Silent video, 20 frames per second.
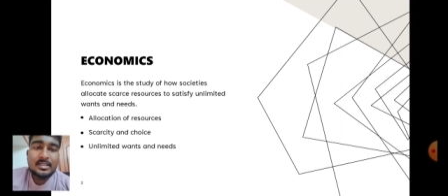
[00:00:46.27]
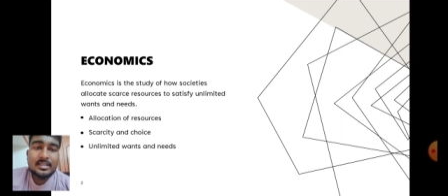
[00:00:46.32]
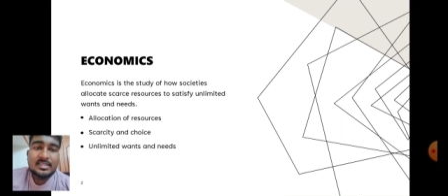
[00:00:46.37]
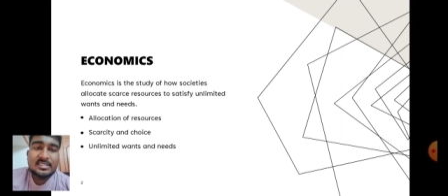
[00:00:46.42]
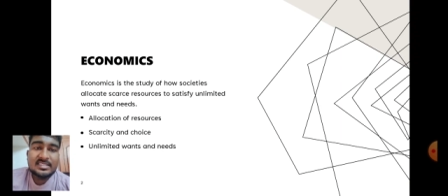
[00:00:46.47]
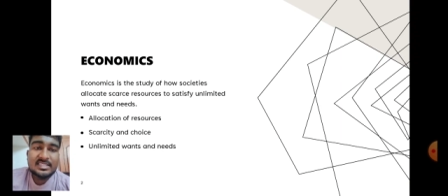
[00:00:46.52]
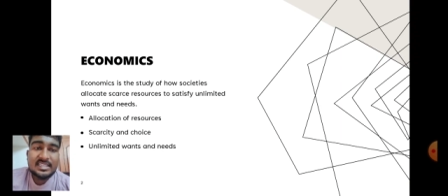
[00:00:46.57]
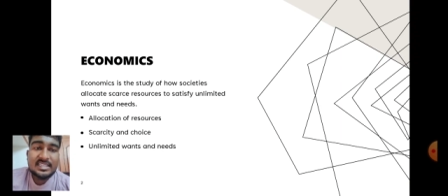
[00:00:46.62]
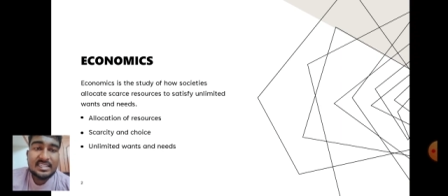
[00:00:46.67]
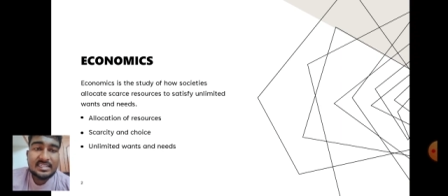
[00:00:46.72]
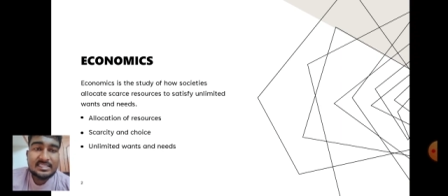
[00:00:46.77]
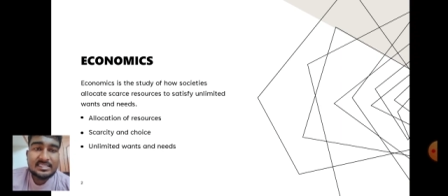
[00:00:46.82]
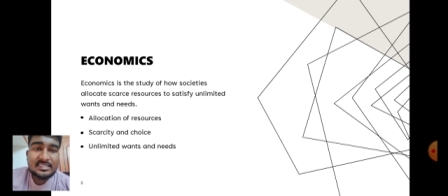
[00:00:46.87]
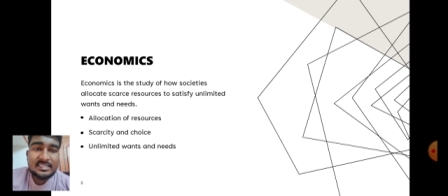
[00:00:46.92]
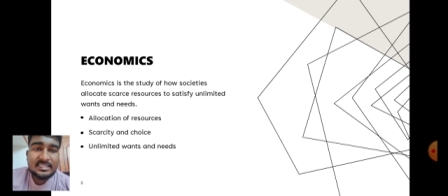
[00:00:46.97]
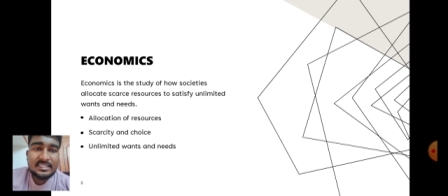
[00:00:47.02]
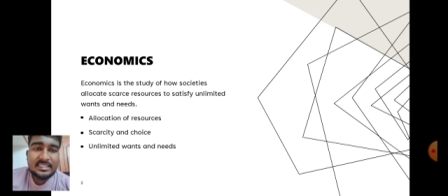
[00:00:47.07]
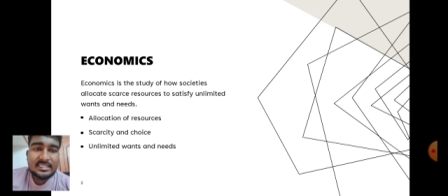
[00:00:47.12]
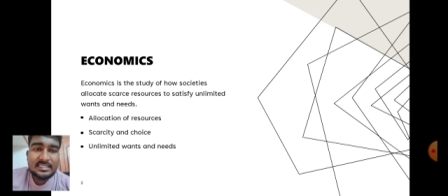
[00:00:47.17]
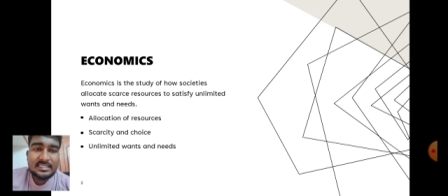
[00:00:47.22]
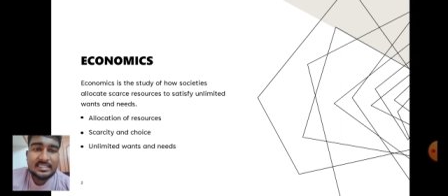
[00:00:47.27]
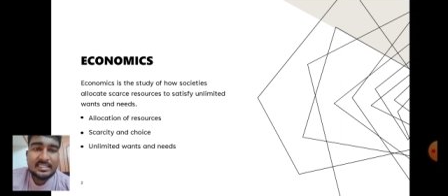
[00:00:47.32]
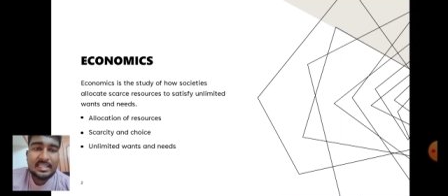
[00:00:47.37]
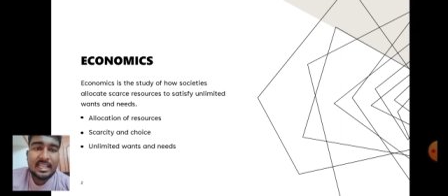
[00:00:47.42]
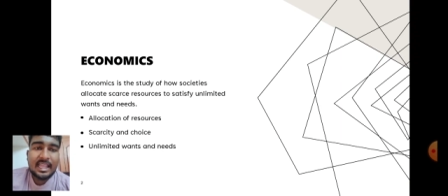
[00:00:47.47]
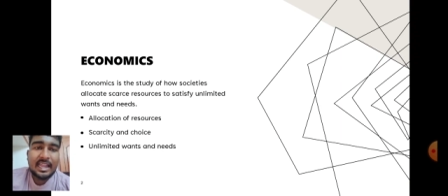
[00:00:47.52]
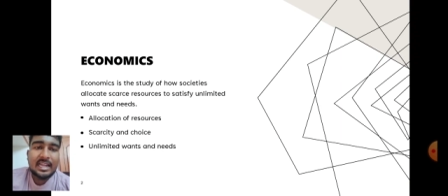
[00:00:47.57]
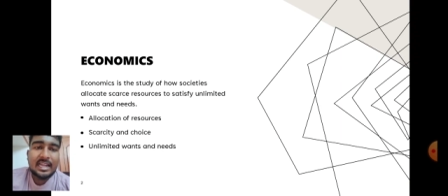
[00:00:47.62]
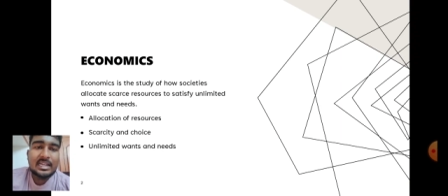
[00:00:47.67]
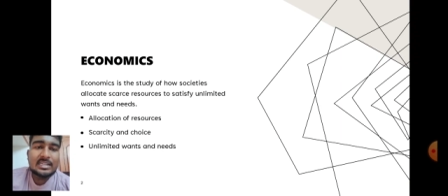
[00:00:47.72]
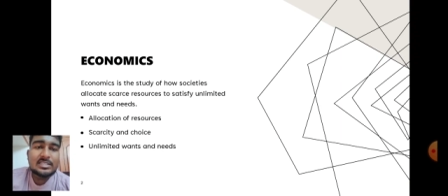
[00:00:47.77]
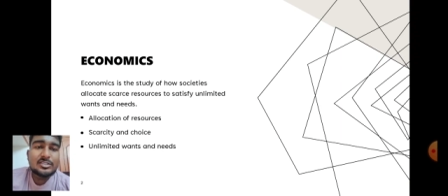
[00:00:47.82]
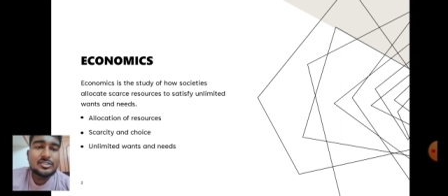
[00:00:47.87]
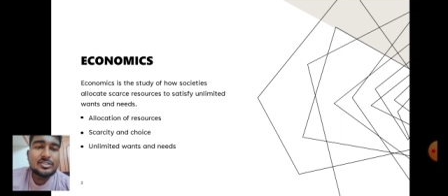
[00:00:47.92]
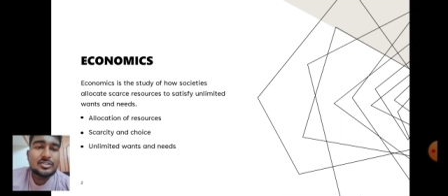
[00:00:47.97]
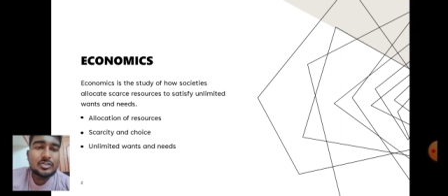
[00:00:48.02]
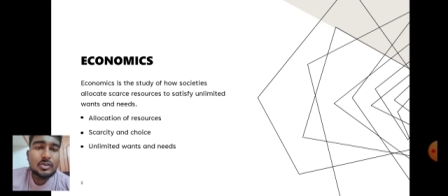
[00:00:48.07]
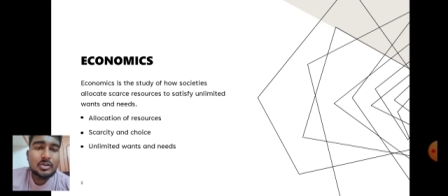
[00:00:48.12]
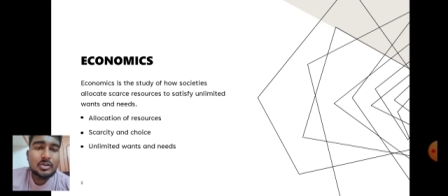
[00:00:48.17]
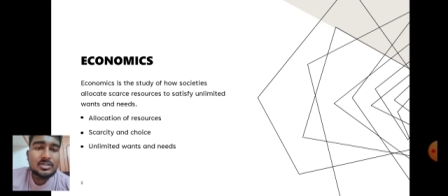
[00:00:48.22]
scarcity and
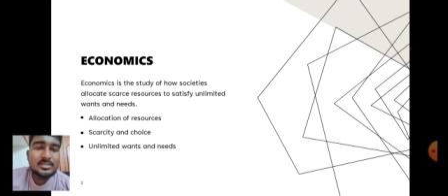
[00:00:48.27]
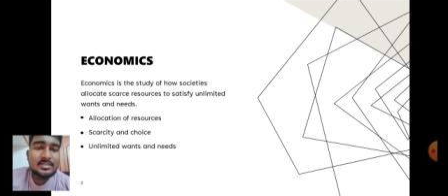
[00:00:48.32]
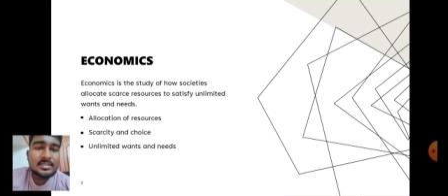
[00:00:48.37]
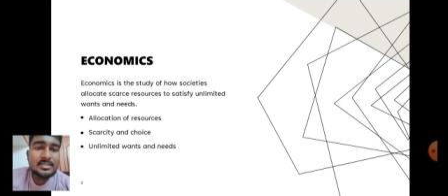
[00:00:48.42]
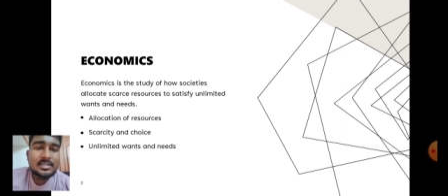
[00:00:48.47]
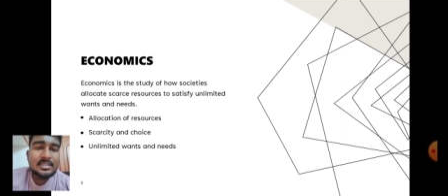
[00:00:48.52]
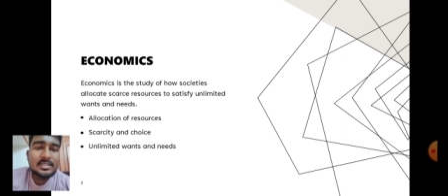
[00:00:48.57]
choice,